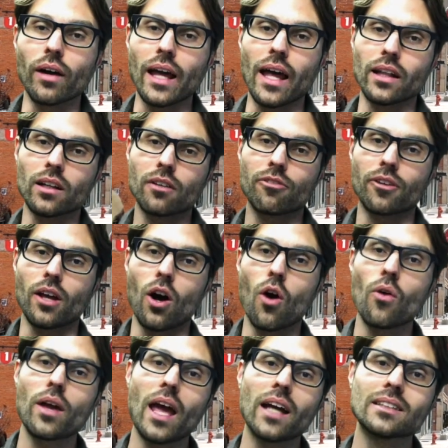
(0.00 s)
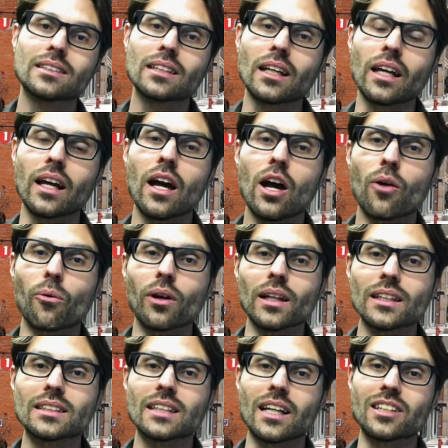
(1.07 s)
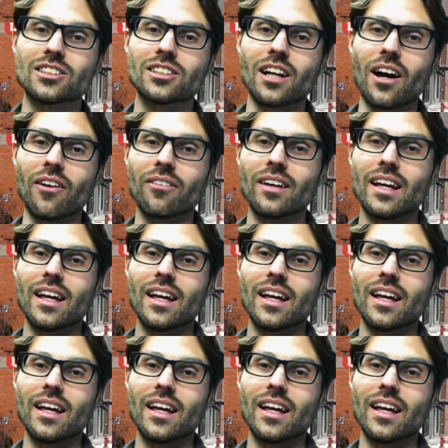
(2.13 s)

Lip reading: Again, look for the OKC Real Estate Show.